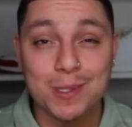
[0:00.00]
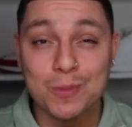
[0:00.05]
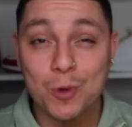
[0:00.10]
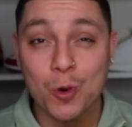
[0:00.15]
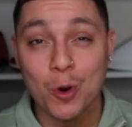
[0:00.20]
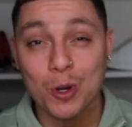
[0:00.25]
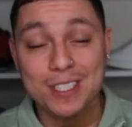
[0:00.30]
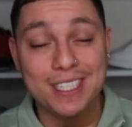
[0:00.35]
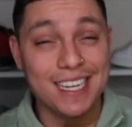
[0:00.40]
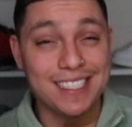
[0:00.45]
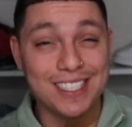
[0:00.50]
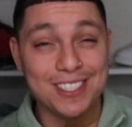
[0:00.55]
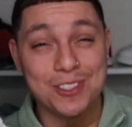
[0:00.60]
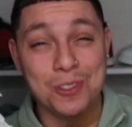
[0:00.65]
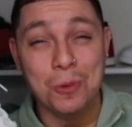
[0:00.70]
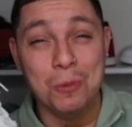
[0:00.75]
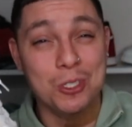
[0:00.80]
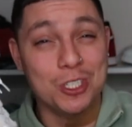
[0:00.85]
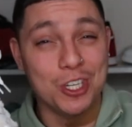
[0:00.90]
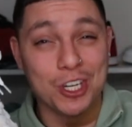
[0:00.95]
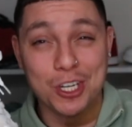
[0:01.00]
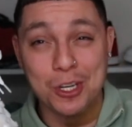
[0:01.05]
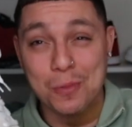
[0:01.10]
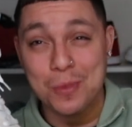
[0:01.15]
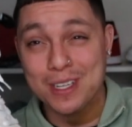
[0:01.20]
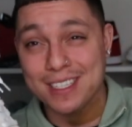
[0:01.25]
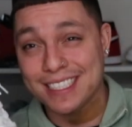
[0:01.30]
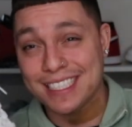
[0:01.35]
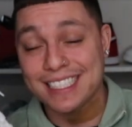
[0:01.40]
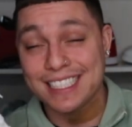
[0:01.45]
some Cortezes too, which are going to
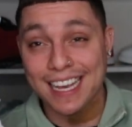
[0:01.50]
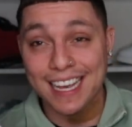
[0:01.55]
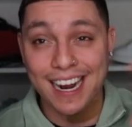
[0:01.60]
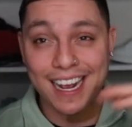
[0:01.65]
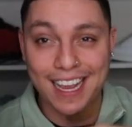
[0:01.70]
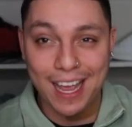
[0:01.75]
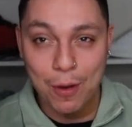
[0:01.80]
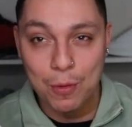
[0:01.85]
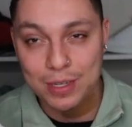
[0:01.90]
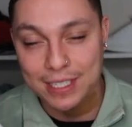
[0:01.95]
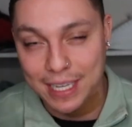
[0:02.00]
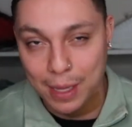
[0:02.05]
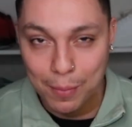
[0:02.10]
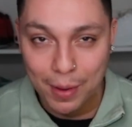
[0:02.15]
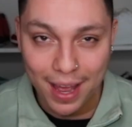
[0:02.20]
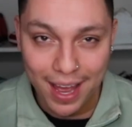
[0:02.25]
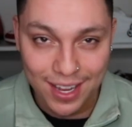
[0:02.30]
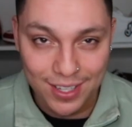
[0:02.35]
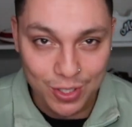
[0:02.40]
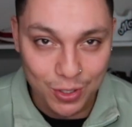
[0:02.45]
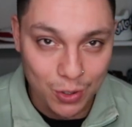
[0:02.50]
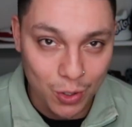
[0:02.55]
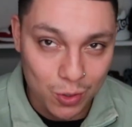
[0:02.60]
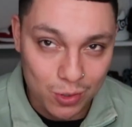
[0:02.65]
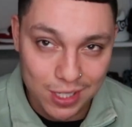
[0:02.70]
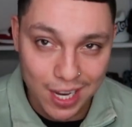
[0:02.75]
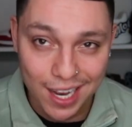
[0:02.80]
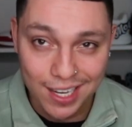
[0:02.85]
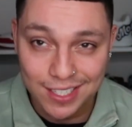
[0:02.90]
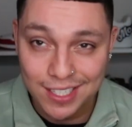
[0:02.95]
be insane. I can't wait to get my hands on
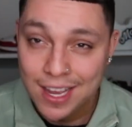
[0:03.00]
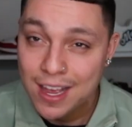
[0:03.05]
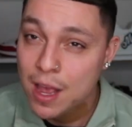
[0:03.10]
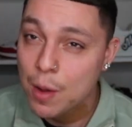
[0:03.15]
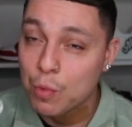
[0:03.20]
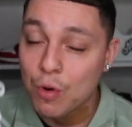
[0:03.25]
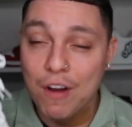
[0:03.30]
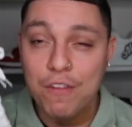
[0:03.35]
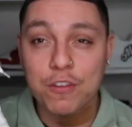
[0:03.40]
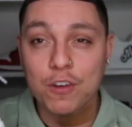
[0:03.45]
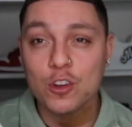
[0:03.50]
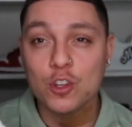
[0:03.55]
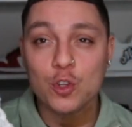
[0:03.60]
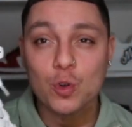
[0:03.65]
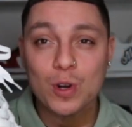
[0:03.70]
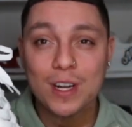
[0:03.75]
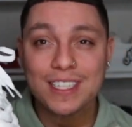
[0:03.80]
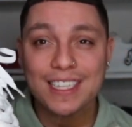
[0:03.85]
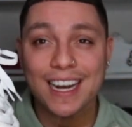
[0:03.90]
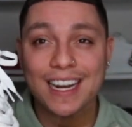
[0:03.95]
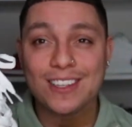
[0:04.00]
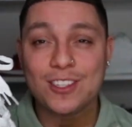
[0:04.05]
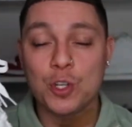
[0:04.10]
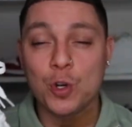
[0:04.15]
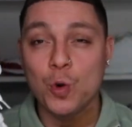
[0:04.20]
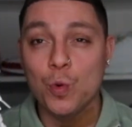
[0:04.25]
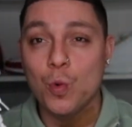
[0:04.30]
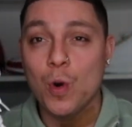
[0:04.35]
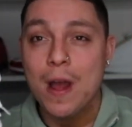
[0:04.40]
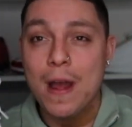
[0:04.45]
those, guys. Without further ado, let's get
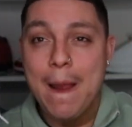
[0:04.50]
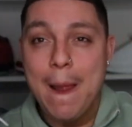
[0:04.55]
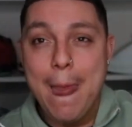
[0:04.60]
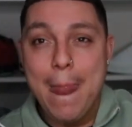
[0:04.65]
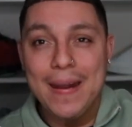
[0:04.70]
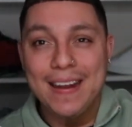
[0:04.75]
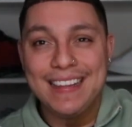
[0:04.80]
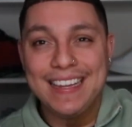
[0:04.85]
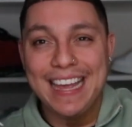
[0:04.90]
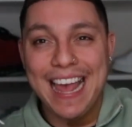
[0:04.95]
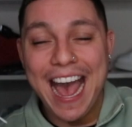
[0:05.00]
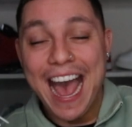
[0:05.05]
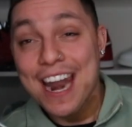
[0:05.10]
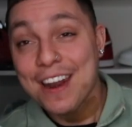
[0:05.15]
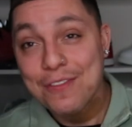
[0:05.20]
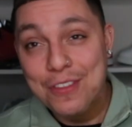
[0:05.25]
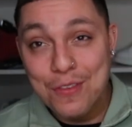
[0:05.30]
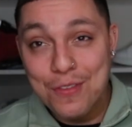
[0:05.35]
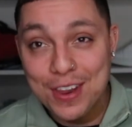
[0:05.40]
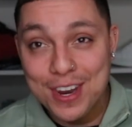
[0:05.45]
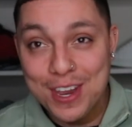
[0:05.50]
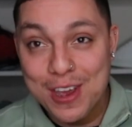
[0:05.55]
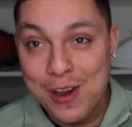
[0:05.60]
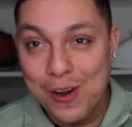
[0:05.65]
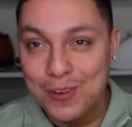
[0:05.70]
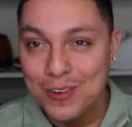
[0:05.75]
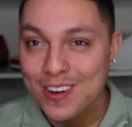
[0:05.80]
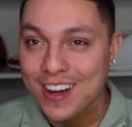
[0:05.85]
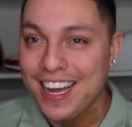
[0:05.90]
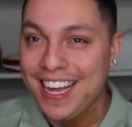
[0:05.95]
into the end of the
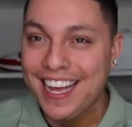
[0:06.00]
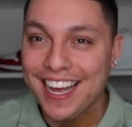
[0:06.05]
video.